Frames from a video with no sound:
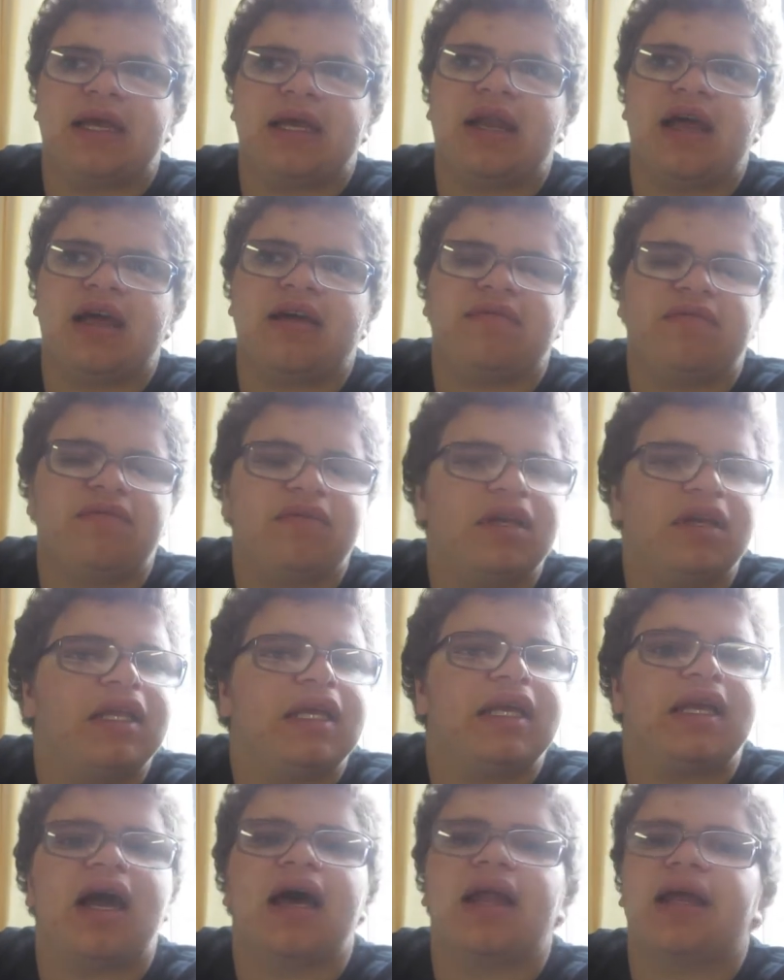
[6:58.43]
And I
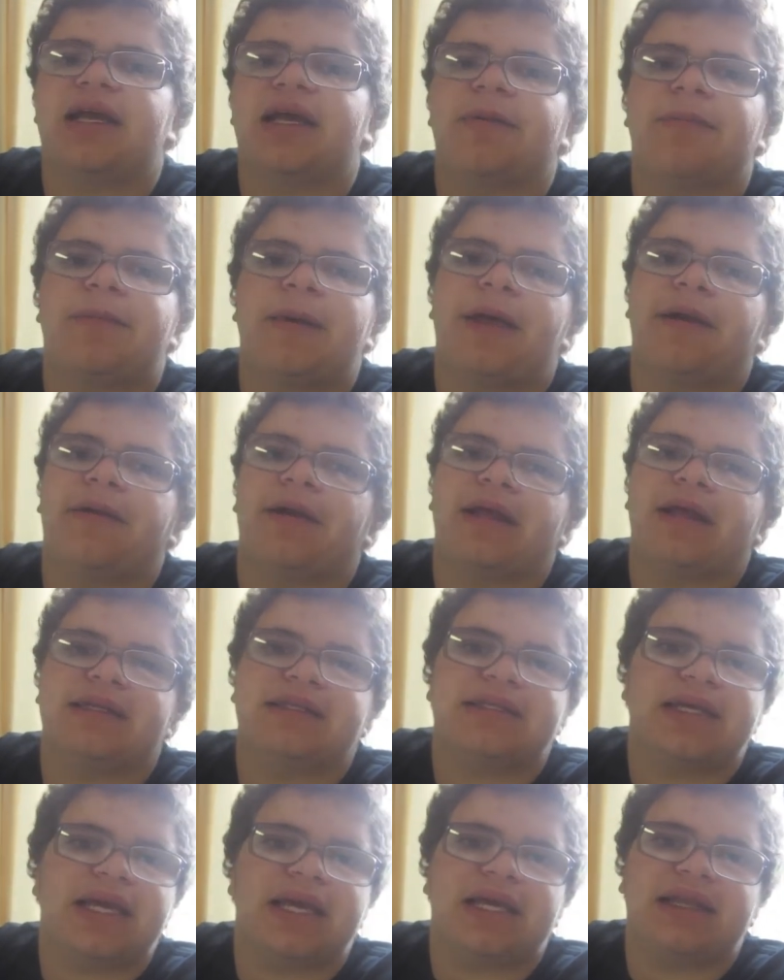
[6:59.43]
really gotta get better at
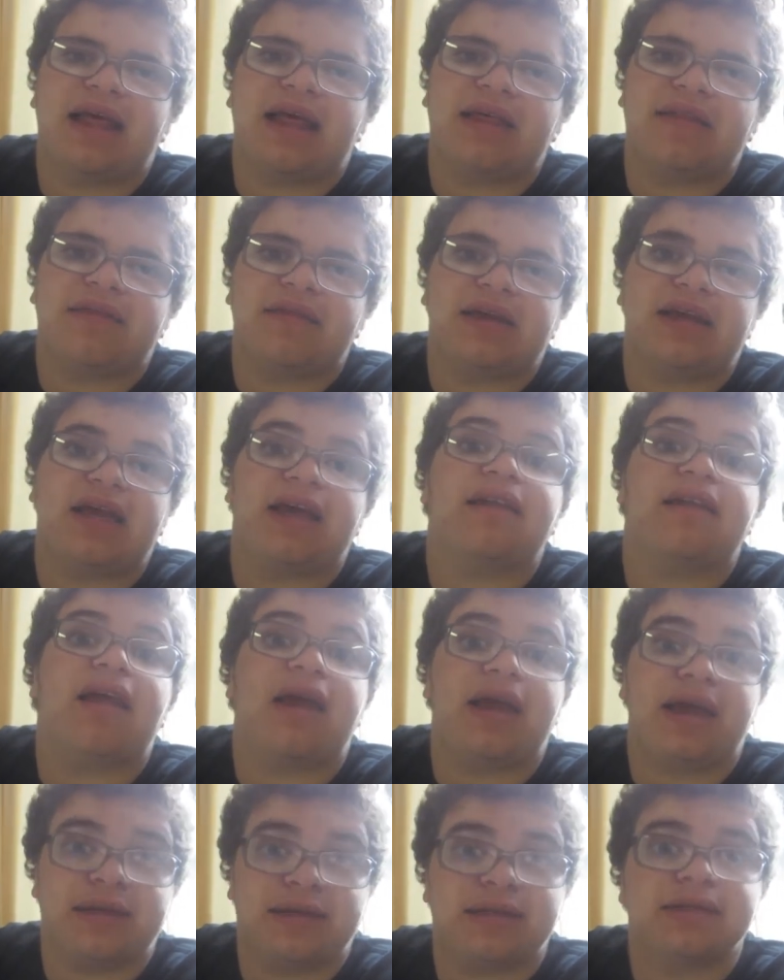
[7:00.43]
saying that thing at
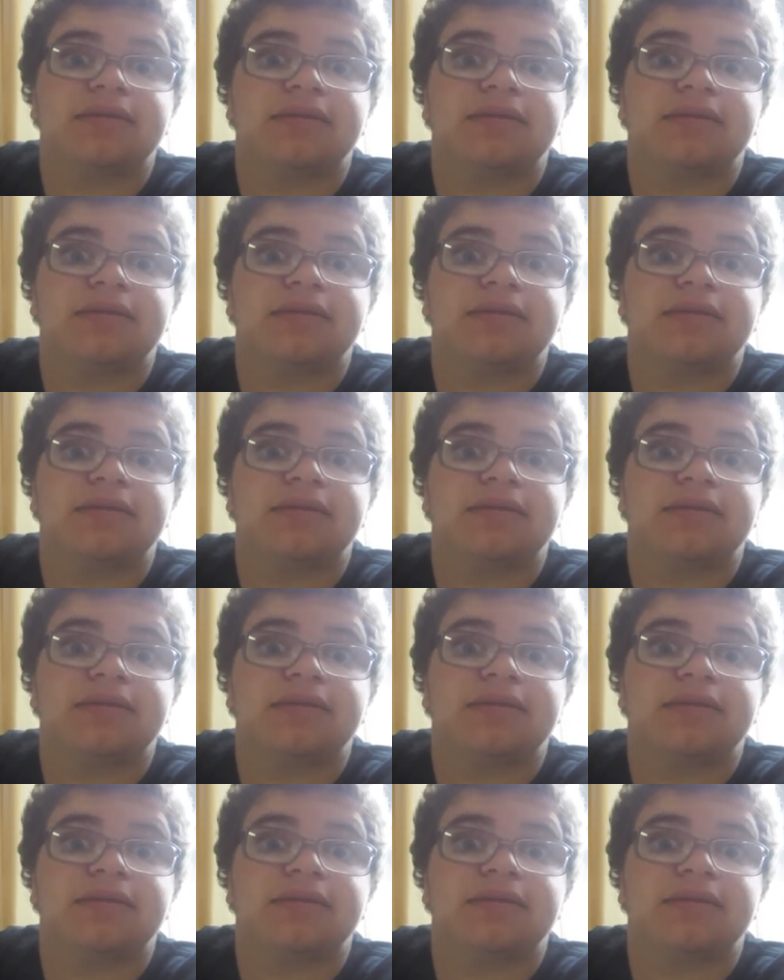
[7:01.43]
night.